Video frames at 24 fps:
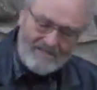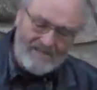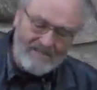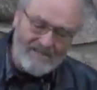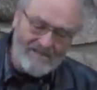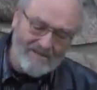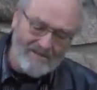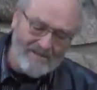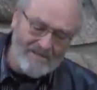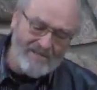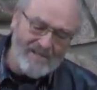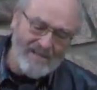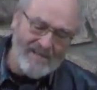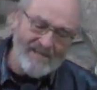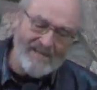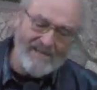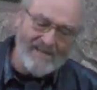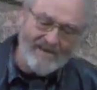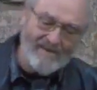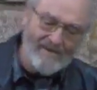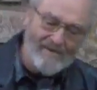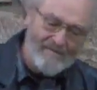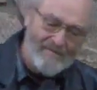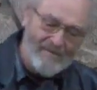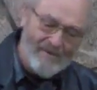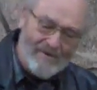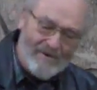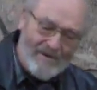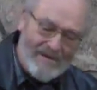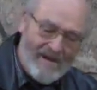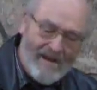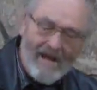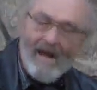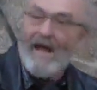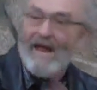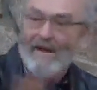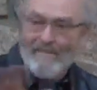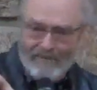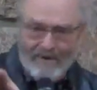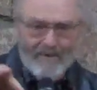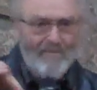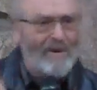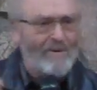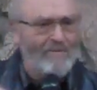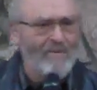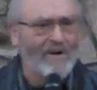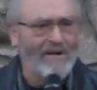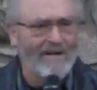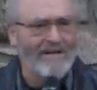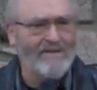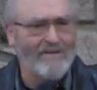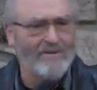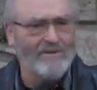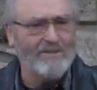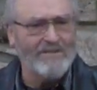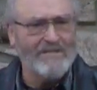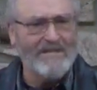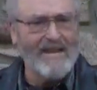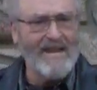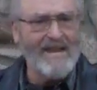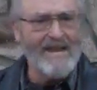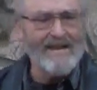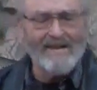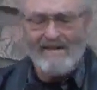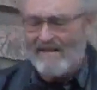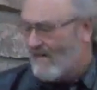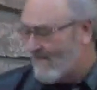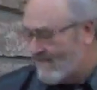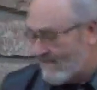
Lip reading: seals take care of their young, everyone will understand."